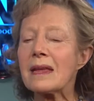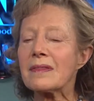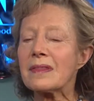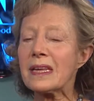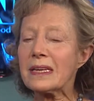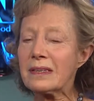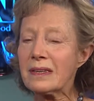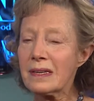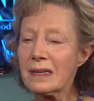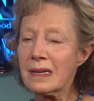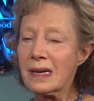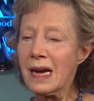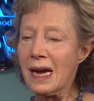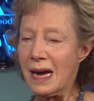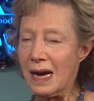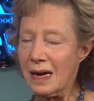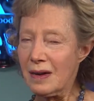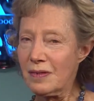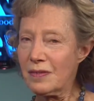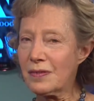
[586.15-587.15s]
They didn't
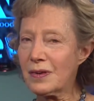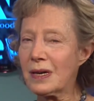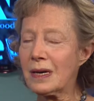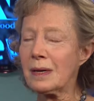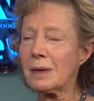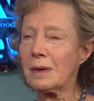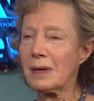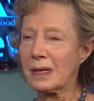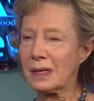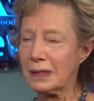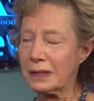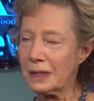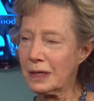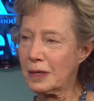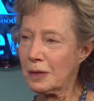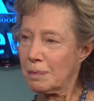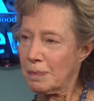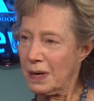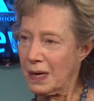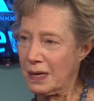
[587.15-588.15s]
have a
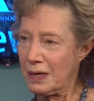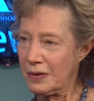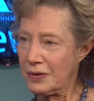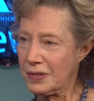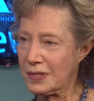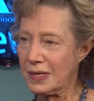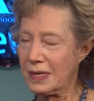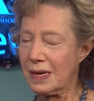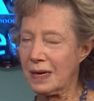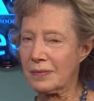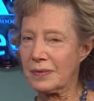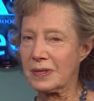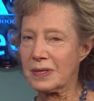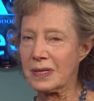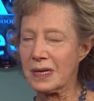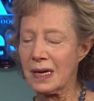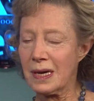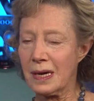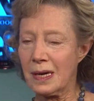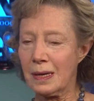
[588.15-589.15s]
clear policy at the
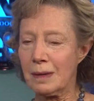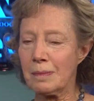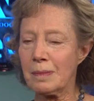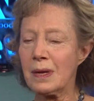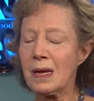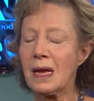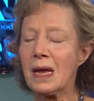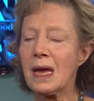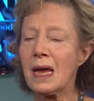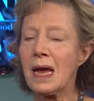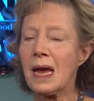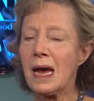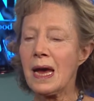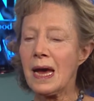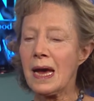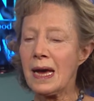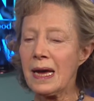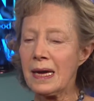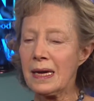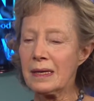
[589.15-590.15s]
time.
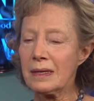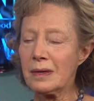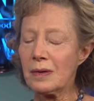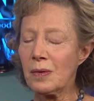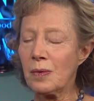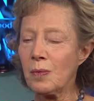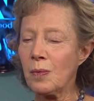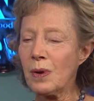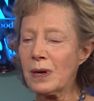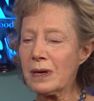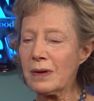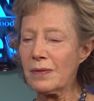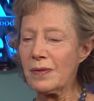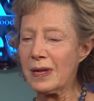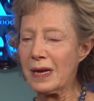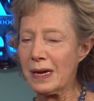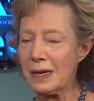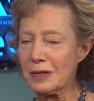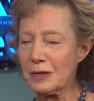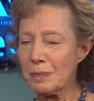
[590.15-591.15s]
And one of
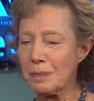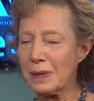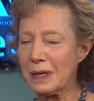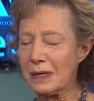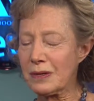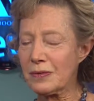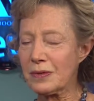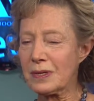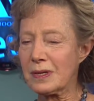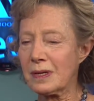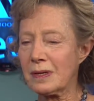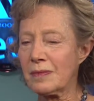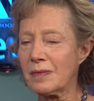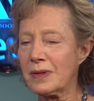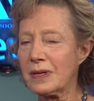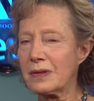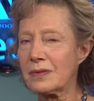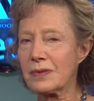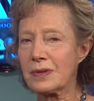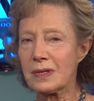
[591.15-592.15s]
the aspects of
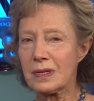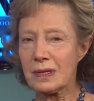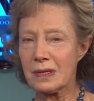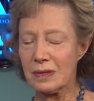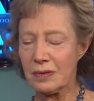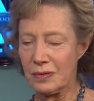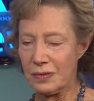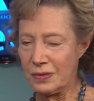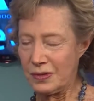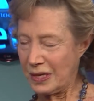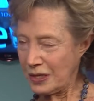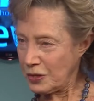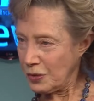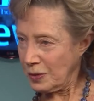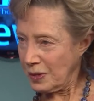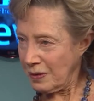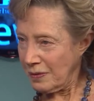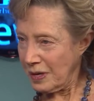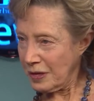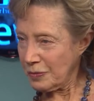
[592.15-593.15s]
these
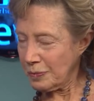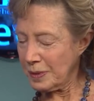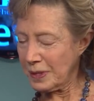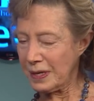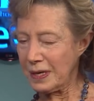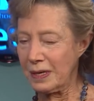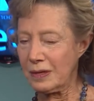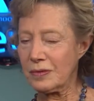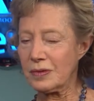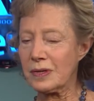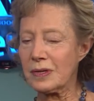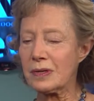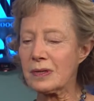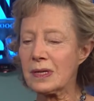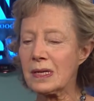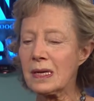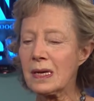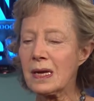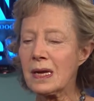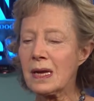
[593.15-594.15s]
sexual harassment
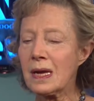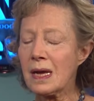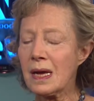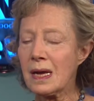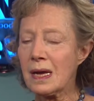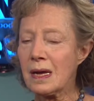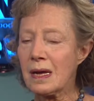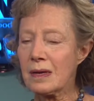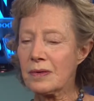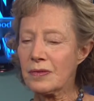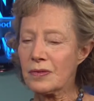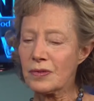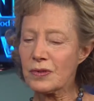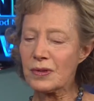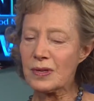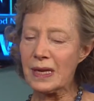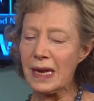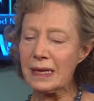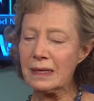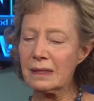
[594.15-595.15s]
cases,
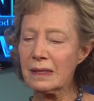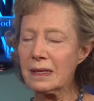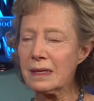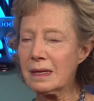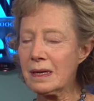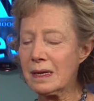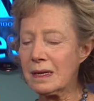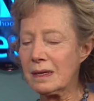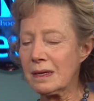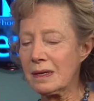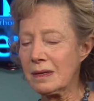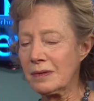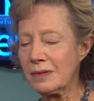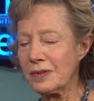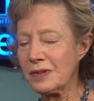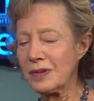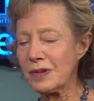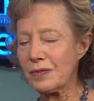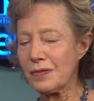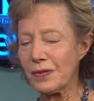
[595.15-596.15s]
slightly
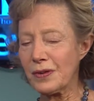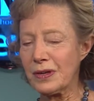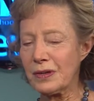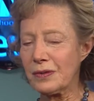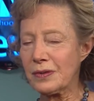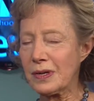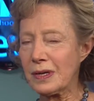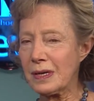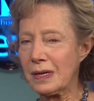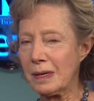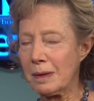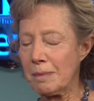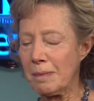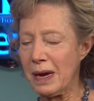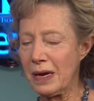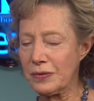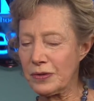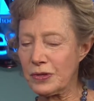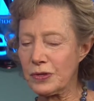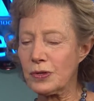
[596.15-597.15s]
different in
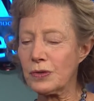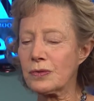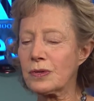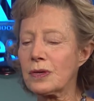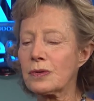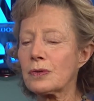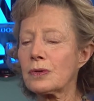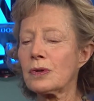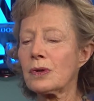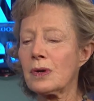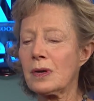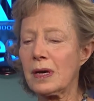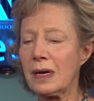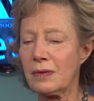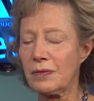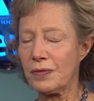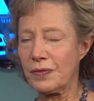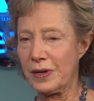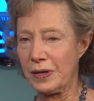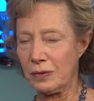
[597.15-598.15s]
Massachusetts law
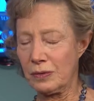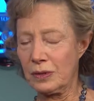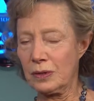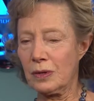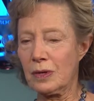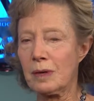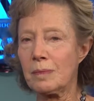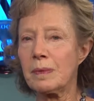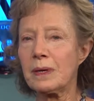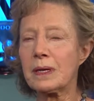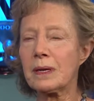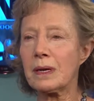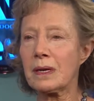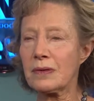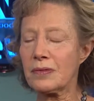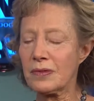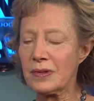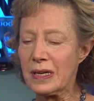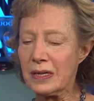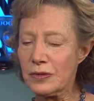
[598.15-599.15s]
and federal law, but
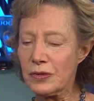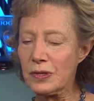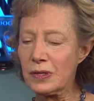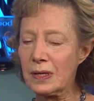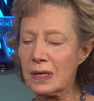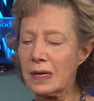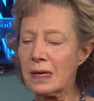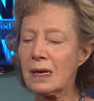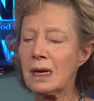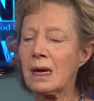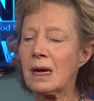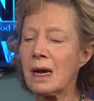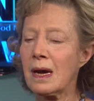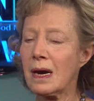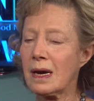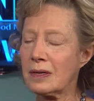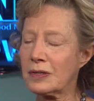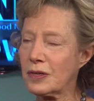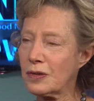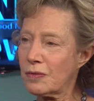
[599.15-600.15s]
essentially,
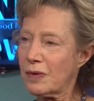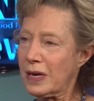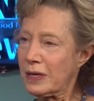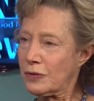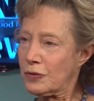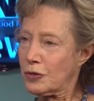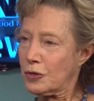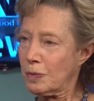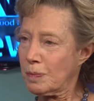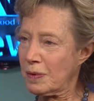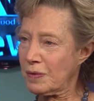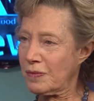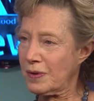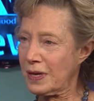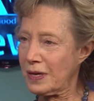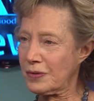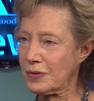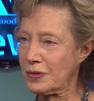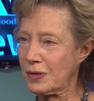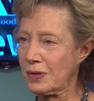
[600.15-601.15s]
a direct
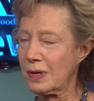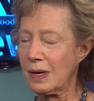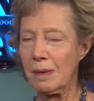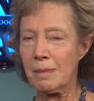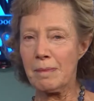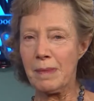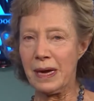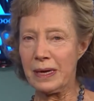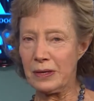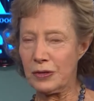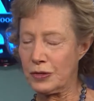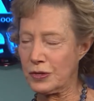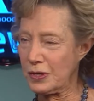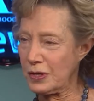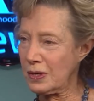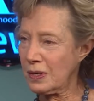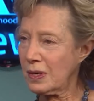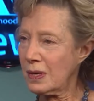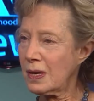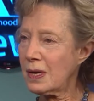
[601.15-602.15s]
supervisor, a
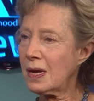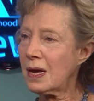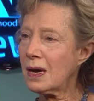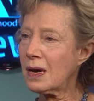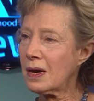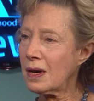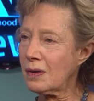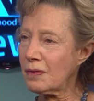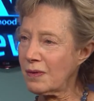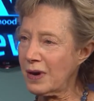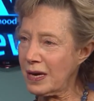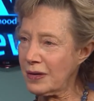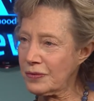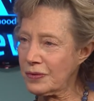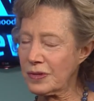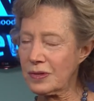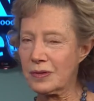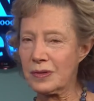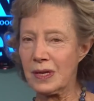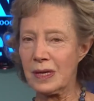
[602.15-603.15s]
manager,
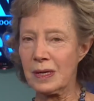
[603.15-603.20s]
harasses